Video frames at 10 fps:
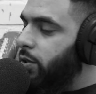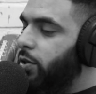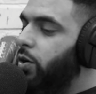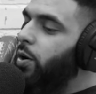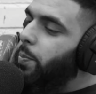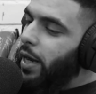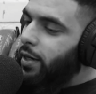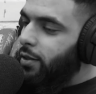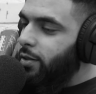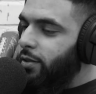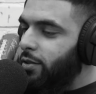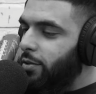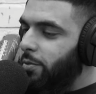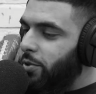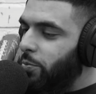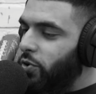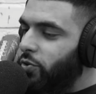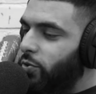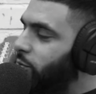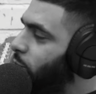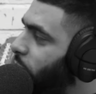So going back to Brussels,